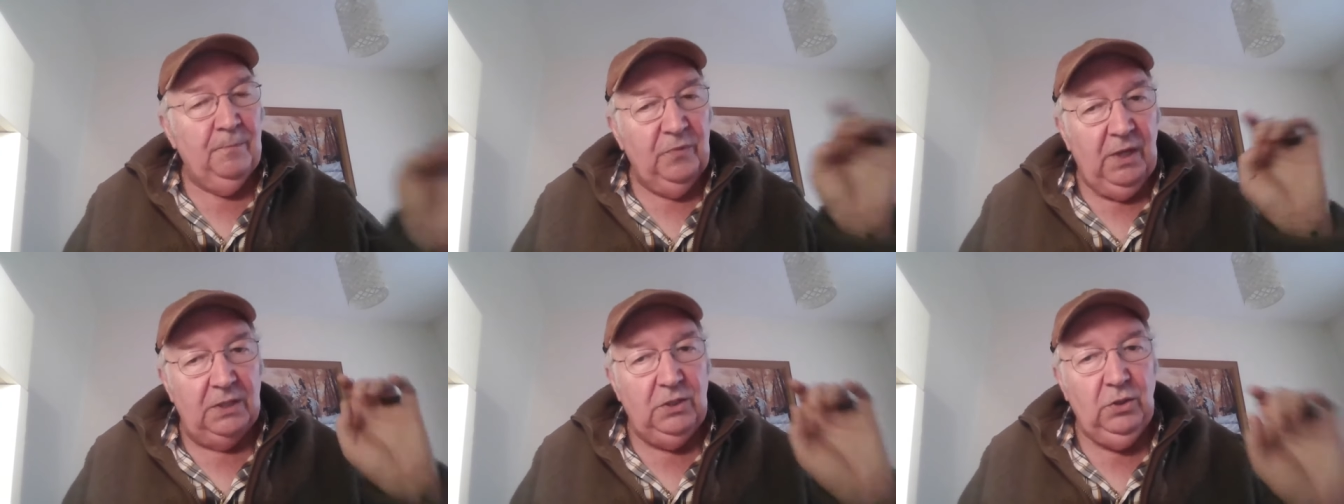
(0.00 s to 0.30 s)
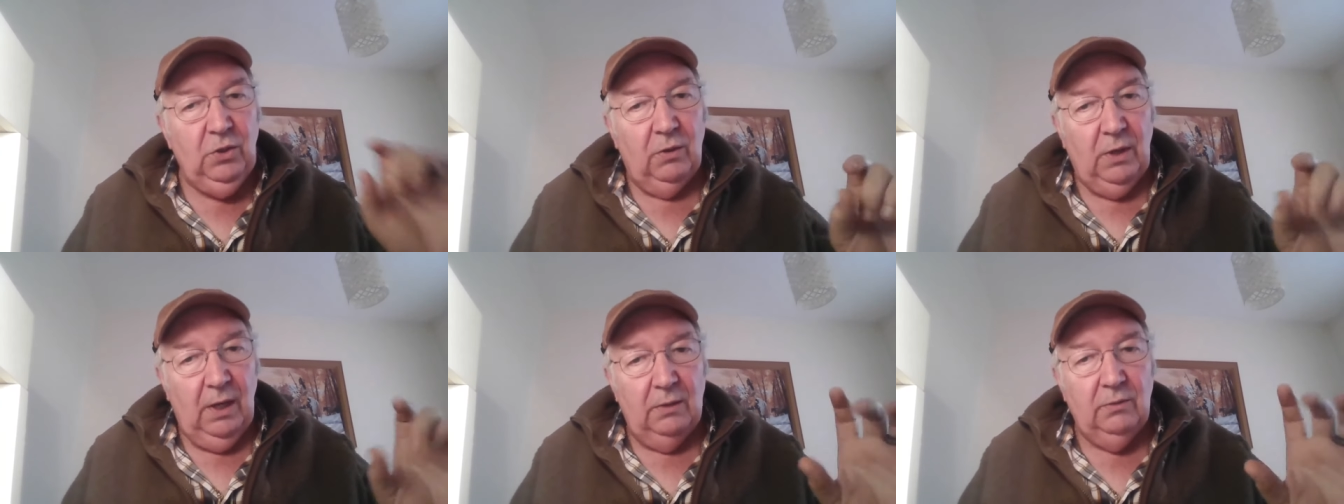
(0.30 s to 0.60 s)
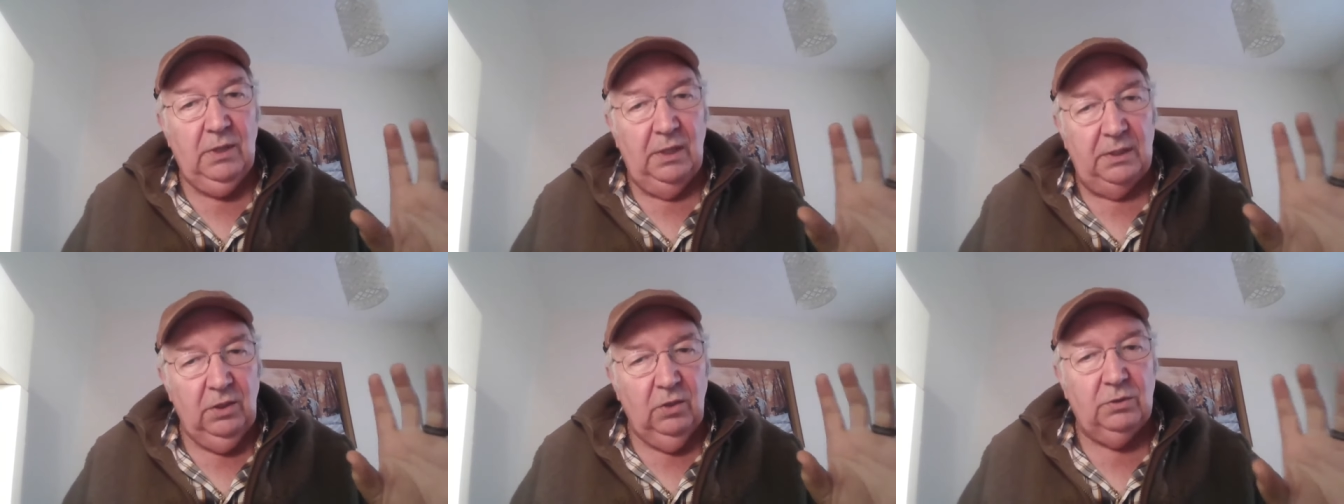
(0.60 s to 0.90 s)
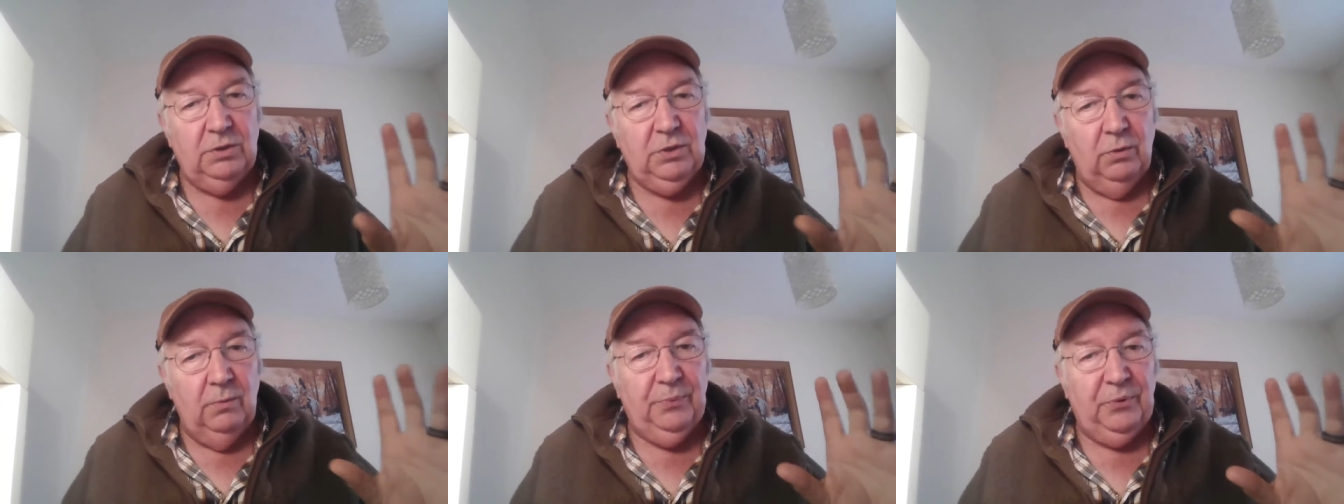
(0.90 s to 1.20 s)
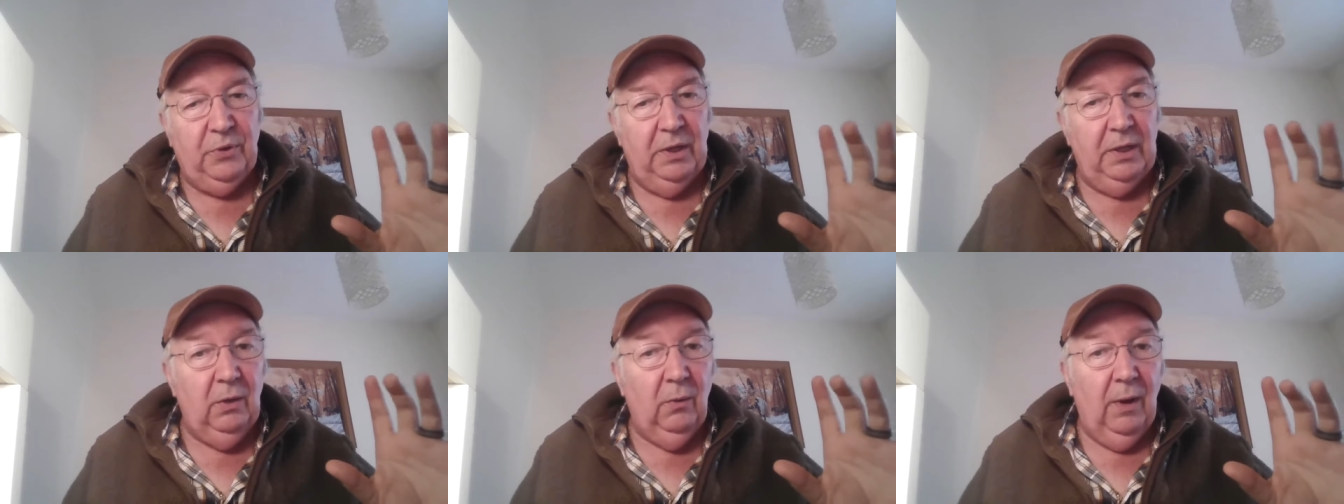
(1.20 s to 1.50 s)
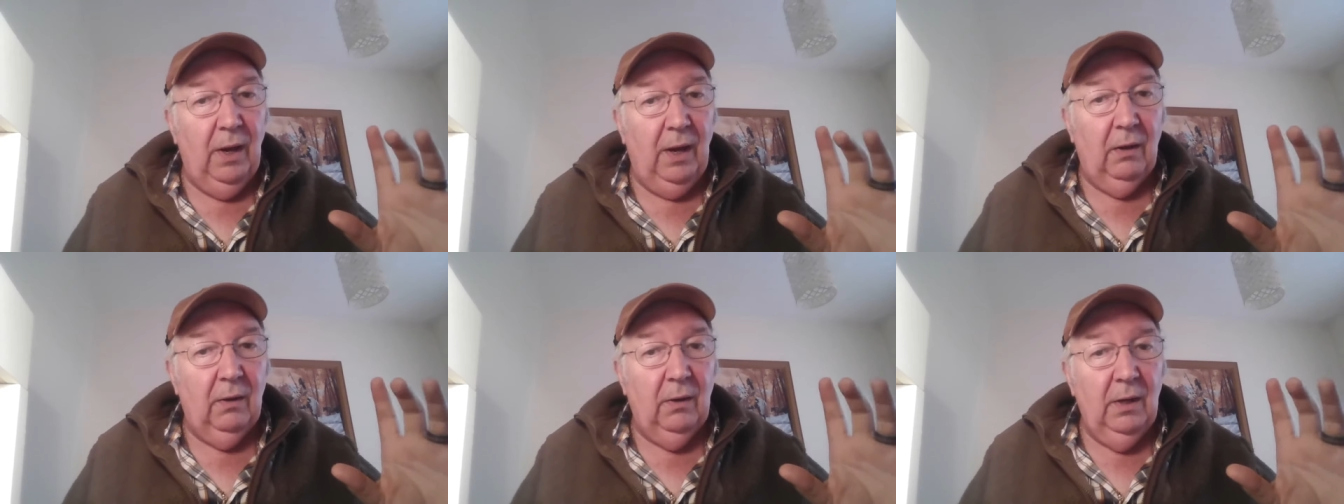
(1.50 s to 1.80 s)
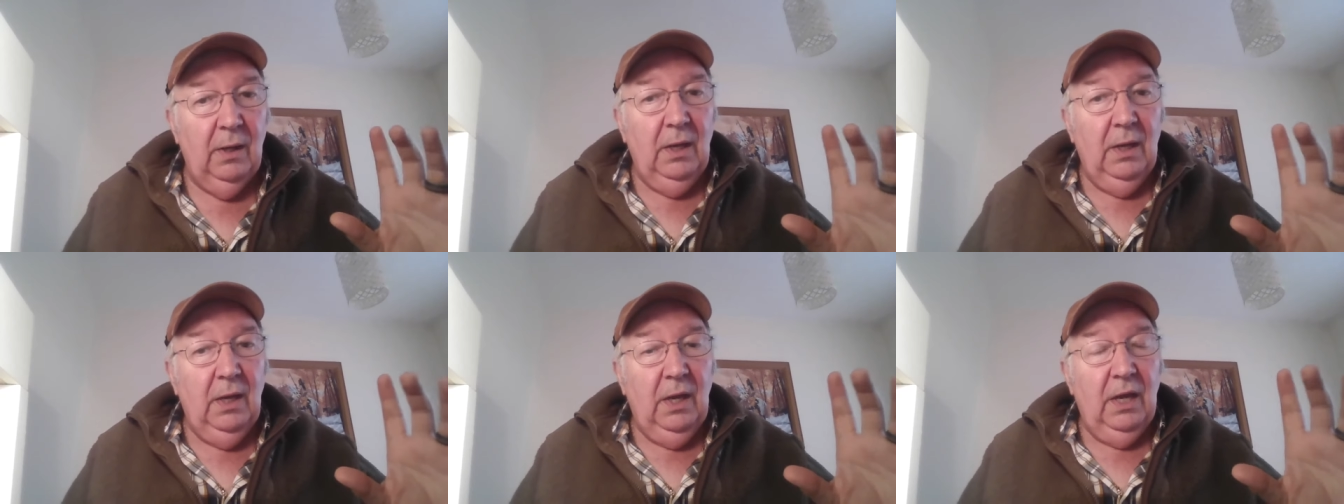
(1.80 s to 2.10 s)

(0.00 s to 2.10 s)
then you're then you're doing pretty well.